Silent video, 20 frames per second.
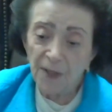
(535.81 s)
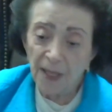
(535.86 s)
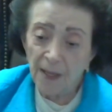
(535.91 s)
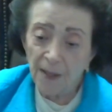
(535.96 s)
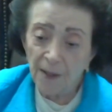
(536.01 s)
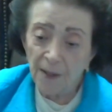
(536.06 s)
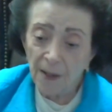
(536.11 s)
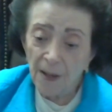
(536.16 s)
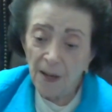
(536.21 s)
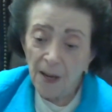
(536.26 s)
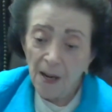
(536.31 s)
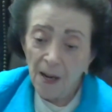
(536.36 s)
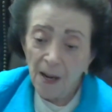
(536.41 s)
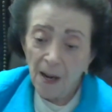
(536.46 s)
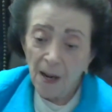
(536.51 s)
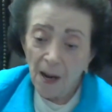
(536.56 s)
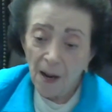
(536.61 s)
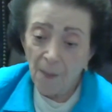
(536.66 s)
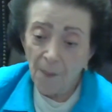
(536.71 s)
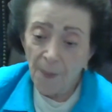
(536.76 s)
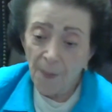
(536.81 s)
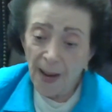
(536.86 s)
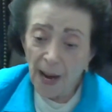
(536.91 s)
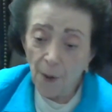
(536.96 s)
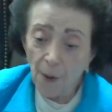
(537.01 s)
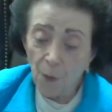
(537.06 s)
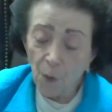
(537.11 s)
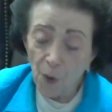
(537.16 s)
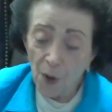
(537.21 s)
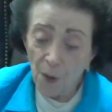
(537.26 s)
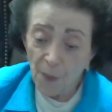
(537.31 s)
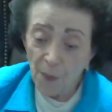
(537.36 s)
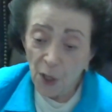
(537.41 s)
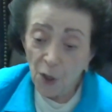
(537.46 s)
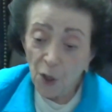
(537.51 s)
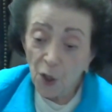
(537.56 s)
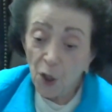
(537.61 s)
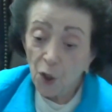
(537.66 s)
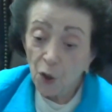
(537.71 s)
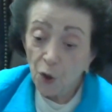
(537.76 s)
data about
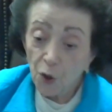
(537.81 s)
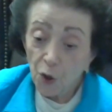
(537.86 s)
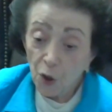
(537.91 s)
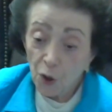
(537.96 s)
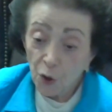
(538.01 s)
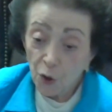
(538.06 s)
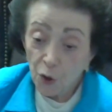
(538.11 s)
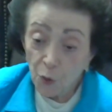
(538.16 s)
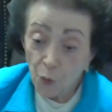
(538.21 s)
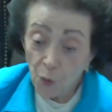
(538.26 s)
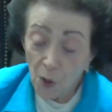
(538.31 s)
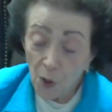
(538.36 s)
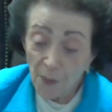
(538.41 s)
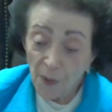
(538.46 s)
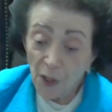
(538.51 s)
women, to